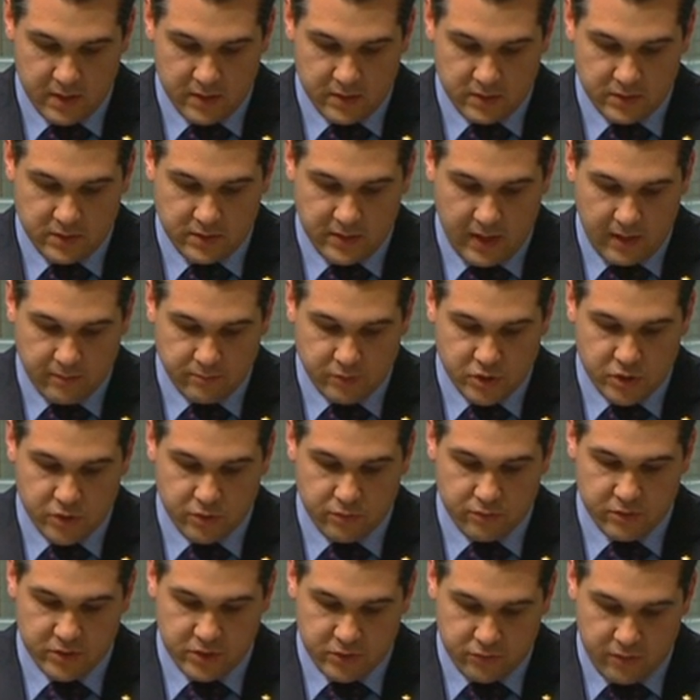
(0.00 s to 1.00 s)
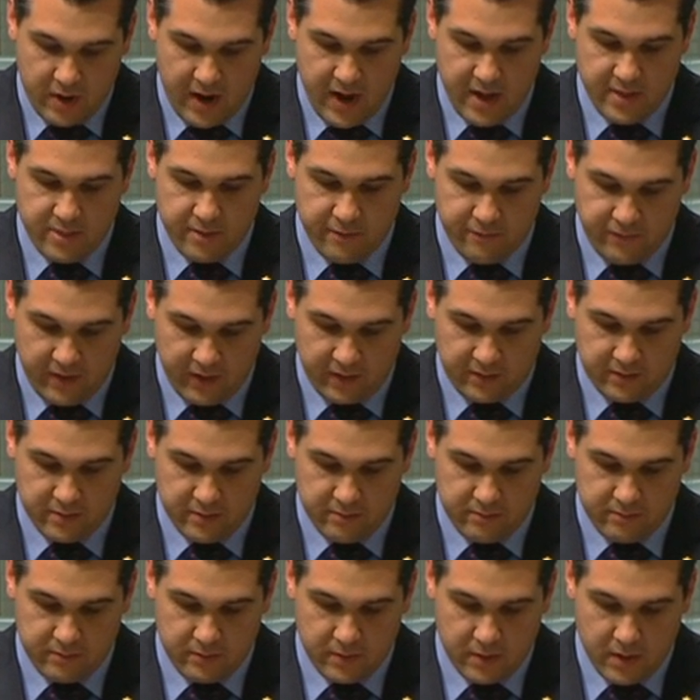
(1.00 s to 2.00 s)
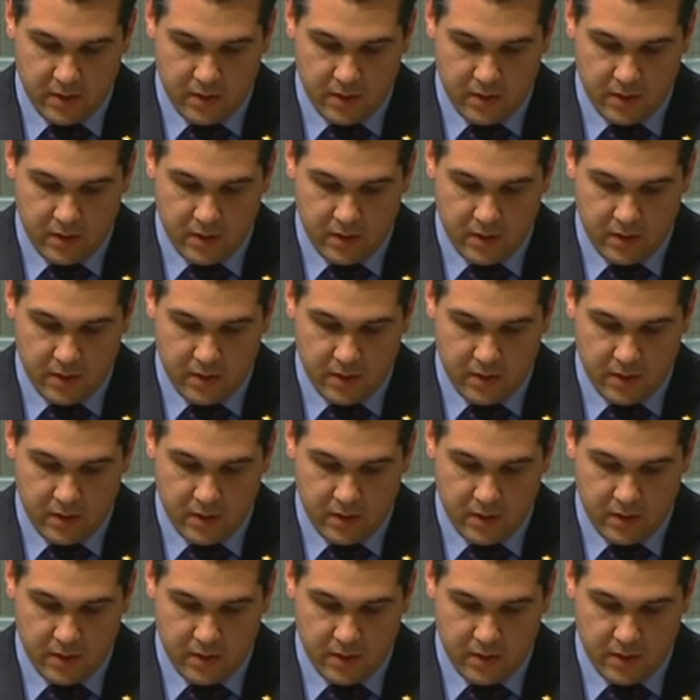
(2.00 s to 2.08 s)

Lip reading: Some should restrain the victim